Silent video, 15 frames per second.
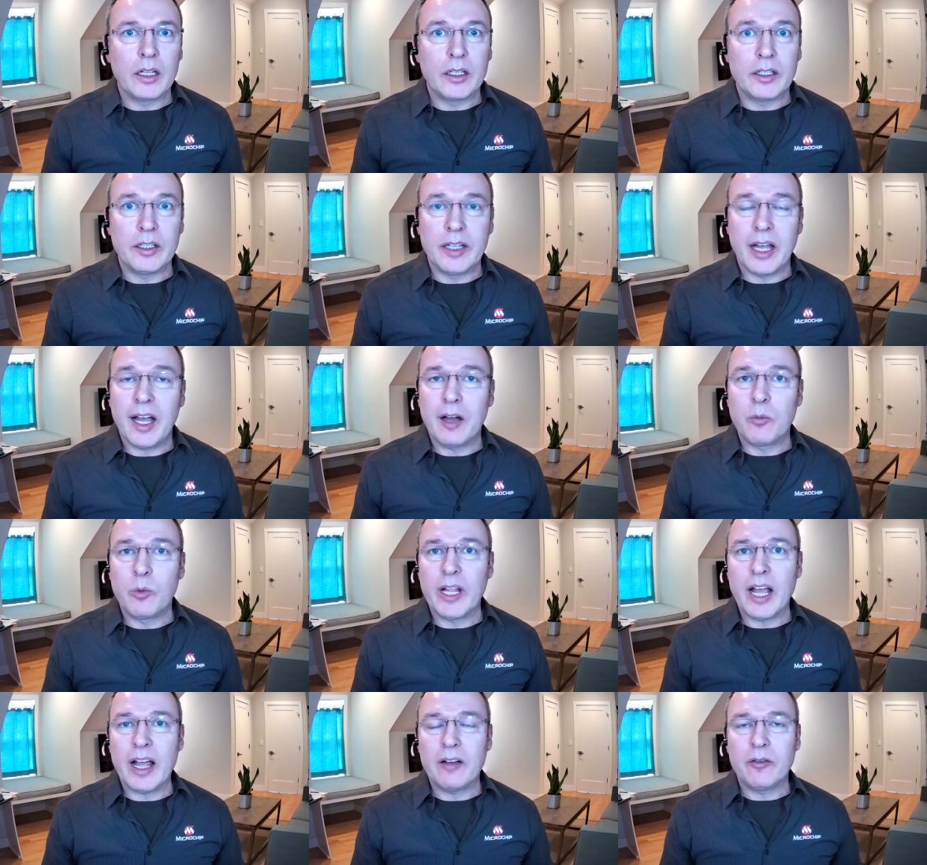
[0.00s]
Yeah,
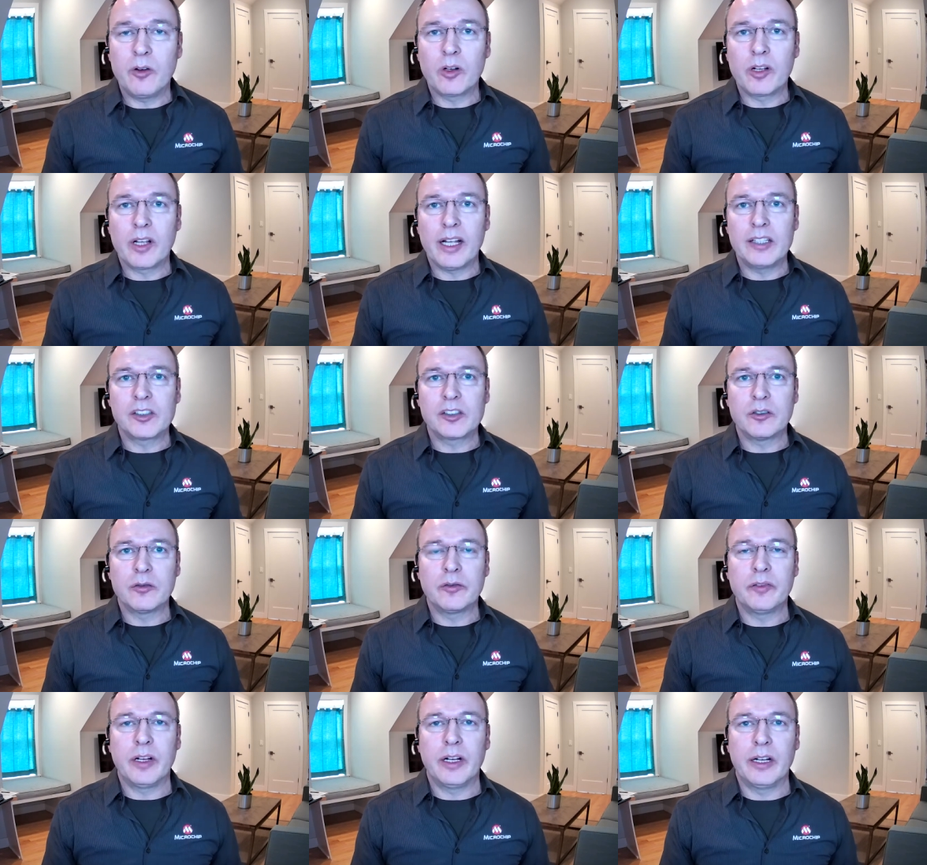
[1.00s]
we have all kinds
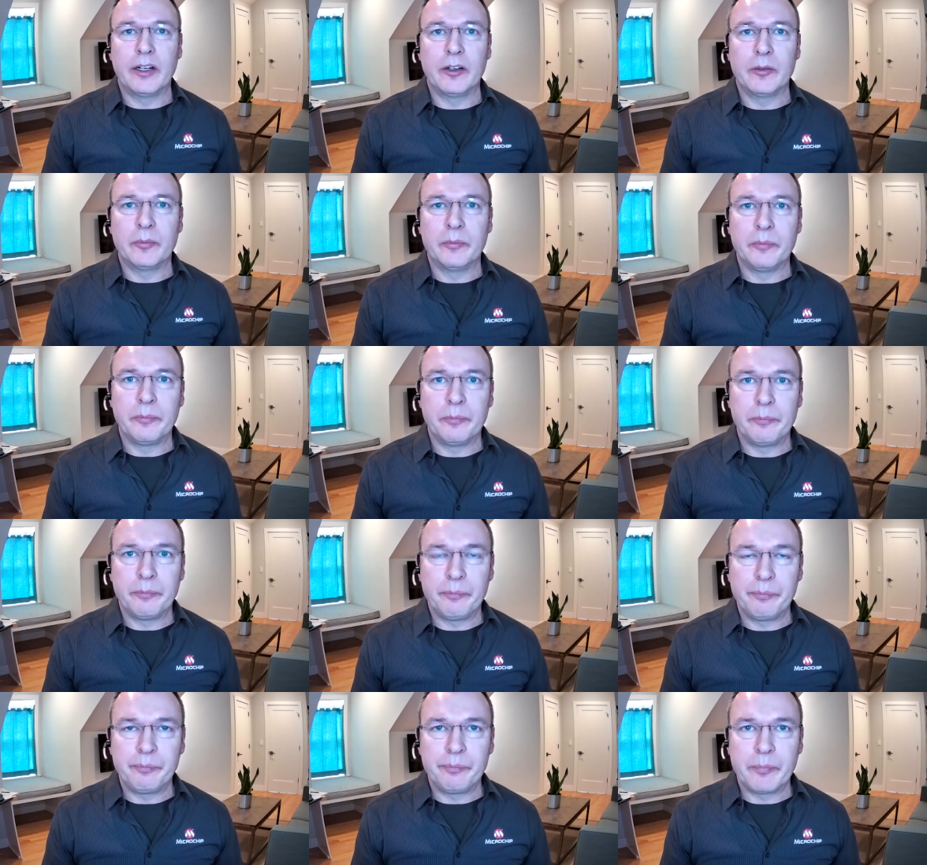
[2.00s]
of um,
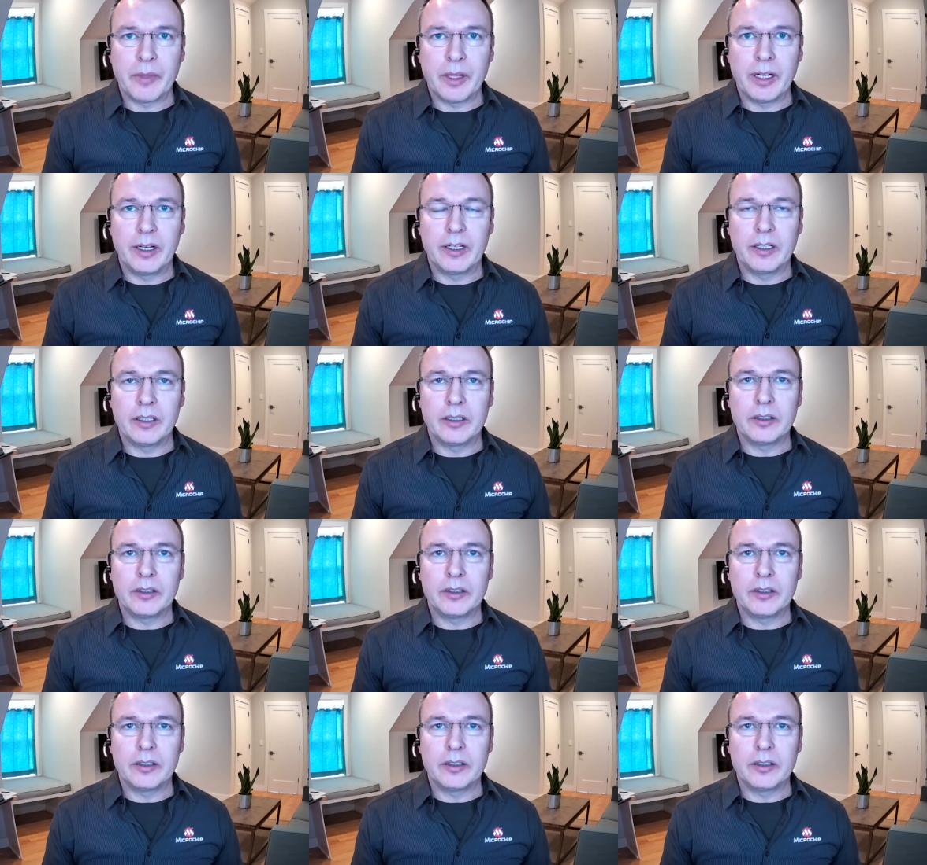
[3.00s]
uh,